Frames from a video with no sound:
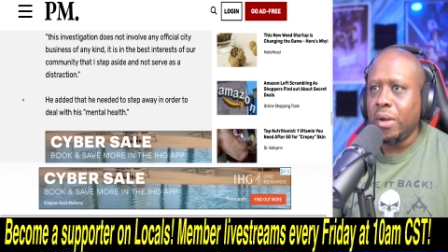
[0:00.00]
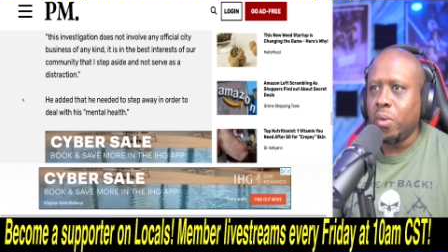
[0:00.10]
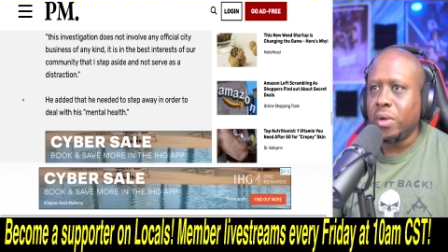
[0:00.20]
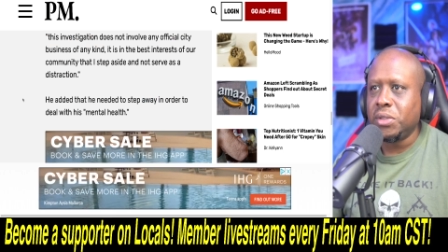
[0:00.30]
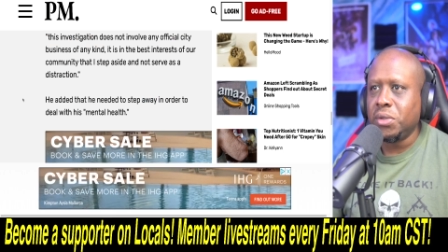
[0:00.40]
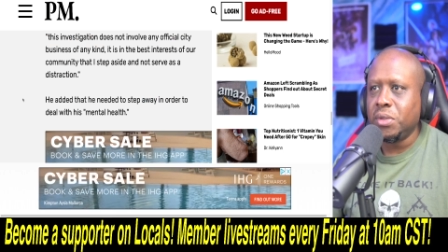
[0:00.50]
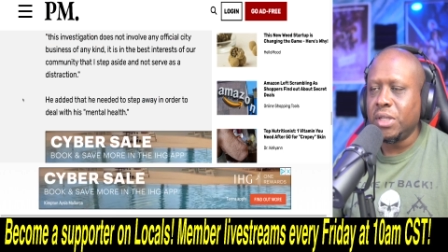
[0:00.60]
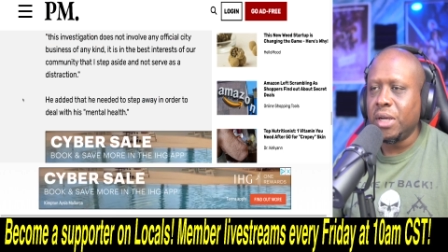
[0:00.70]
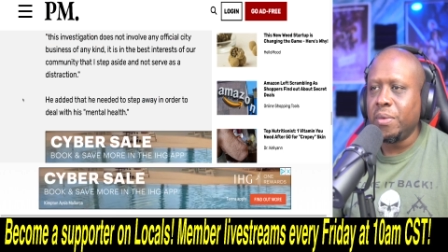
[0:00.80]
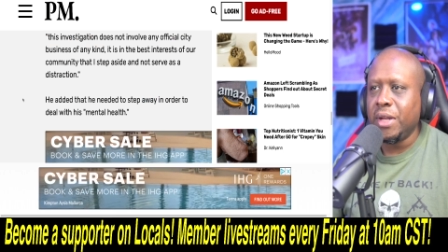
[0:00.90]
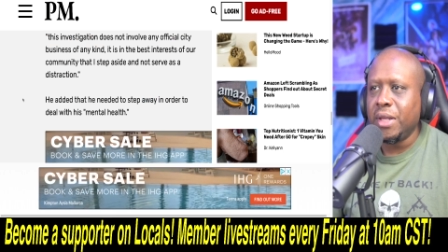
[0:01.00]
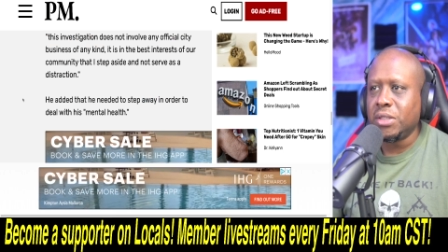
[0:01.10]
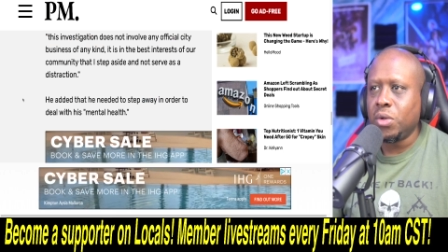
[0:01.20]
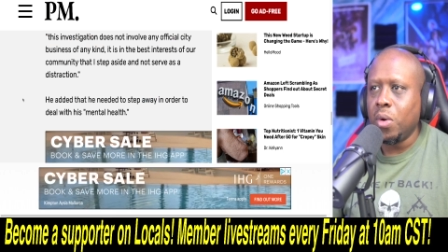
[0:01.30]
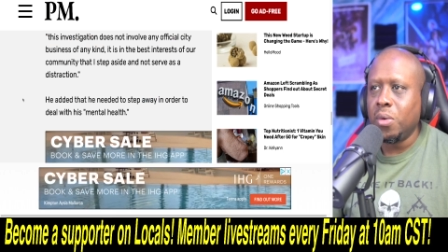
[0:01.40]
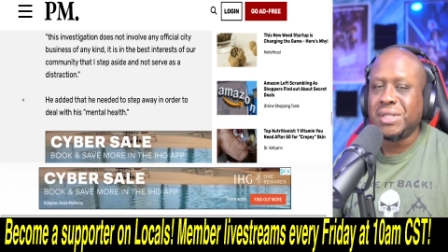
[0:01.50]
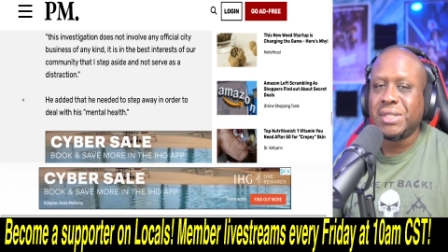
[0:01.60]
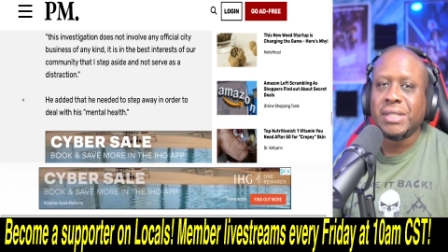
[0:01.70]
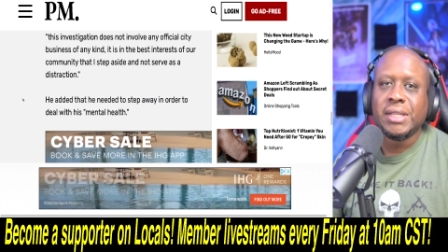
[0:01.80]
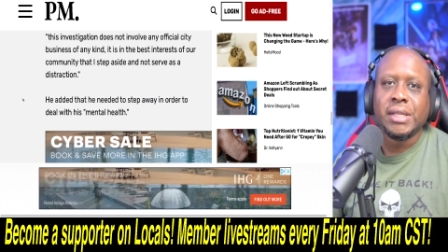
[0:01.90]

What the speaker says: in order to deal with his, quote,